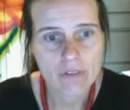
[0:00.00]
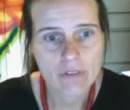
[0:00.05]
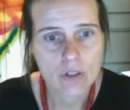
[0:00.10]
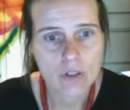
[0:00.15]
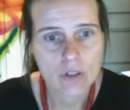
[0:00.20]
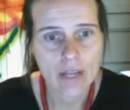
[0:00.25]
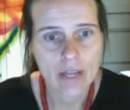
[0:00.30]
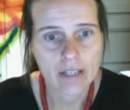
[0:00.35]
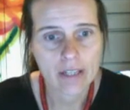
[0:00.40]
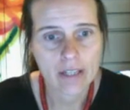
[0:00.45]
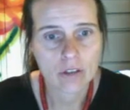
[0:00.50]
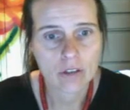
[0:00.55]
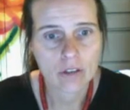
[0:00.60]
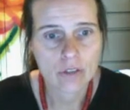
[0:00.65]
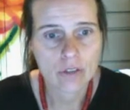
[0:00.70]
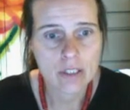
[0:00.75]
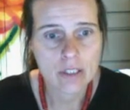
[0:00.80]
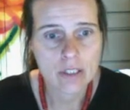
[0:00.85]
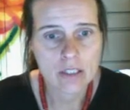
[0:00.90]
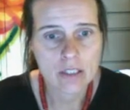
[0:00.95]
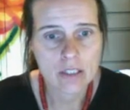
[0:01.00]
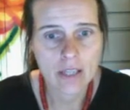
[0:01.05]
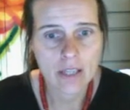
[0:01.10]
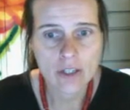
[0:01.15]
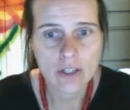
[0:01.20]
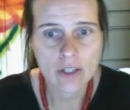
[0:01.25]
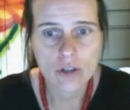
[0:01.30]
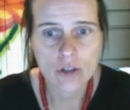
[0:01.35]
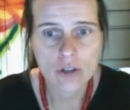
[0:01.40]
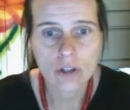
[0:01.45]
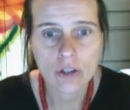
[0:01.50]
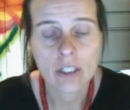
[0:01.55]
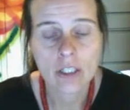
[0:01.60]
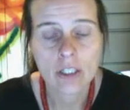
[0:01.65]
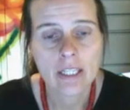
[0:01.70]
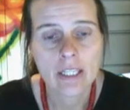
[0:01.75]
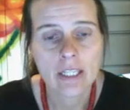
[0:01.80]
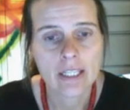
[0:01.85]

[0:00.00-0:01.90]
So that includes this lecture.